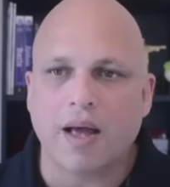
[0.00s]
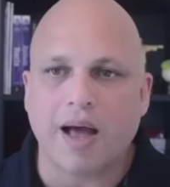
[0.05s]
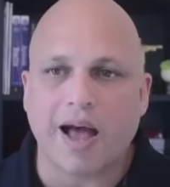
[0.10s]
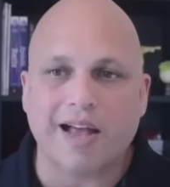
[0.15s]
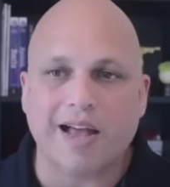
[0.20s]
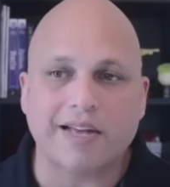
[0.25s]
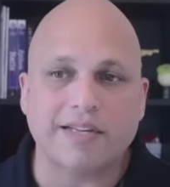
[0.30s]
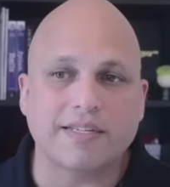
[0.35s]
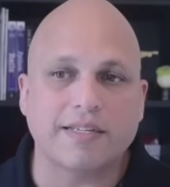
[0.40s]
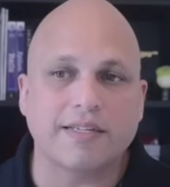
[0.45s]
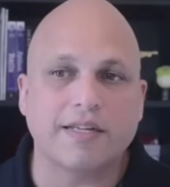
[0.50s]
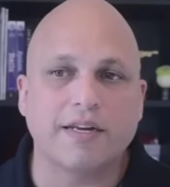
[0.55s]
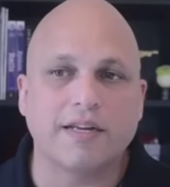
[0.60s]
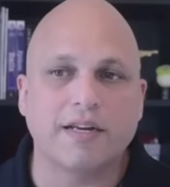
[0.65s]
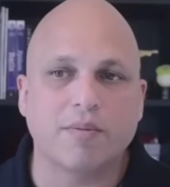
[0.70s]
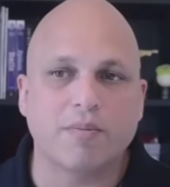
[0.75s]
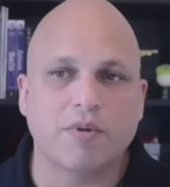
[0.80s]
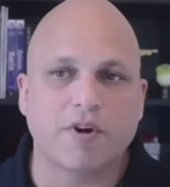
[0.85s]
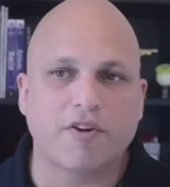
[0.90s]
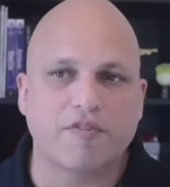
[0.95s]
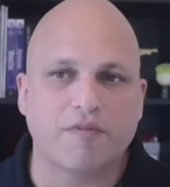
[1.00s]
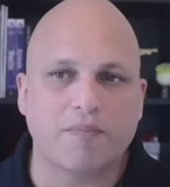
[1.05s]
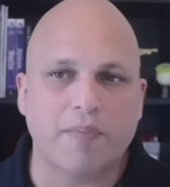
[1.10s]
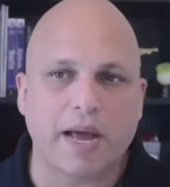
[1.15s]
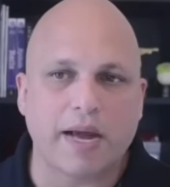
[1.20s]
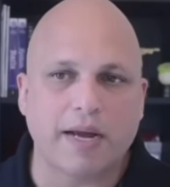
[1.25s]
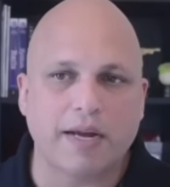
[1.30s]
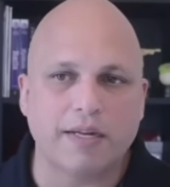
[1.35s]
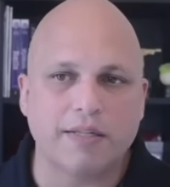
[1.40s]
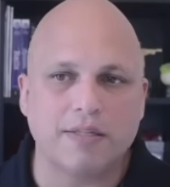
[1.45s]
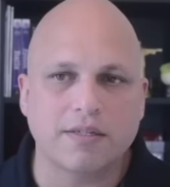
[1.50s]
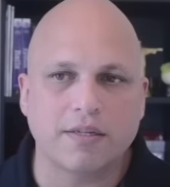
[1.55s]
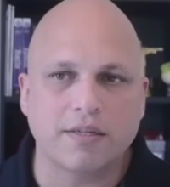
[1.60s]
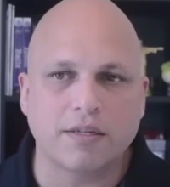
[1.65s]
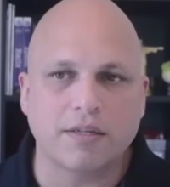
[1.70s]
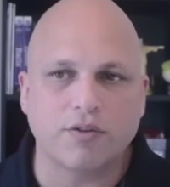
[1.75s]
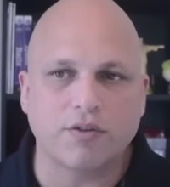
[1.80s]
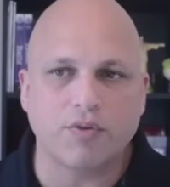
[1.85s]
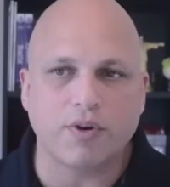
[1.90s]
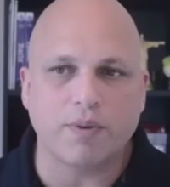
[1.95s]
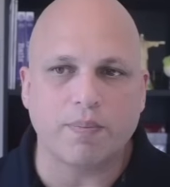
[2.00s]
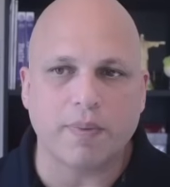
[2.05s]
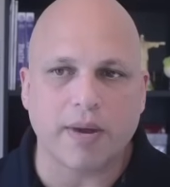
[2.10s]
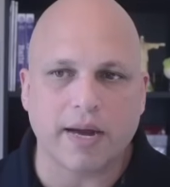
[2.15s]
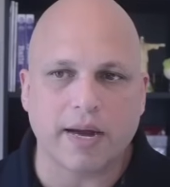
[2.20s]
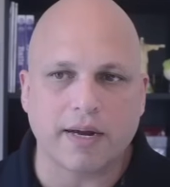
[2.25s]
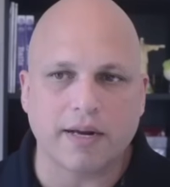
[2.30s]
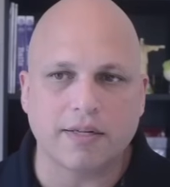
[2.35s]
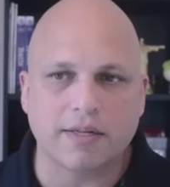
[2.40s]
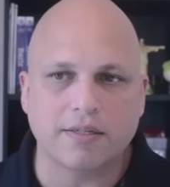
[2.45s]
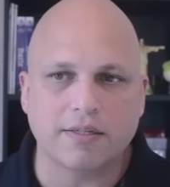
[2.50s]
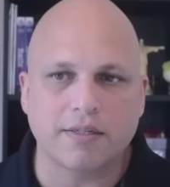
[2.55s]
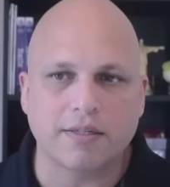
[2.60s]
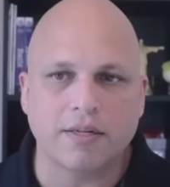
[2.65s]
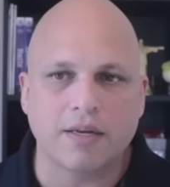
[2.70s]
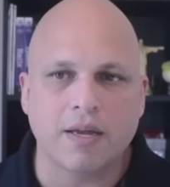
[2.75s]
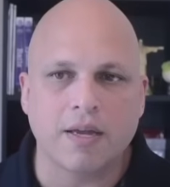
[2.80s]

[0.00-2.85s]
I can see the number of packets, 3 packets.